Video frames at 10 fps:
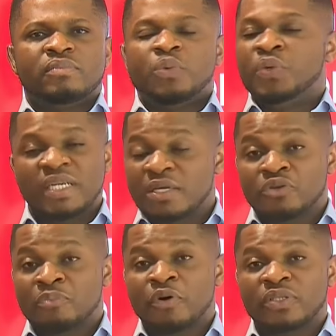We didn't
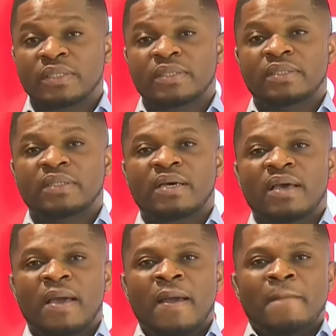support it.
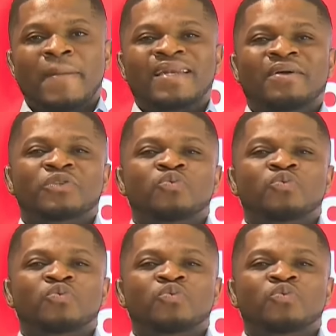But there is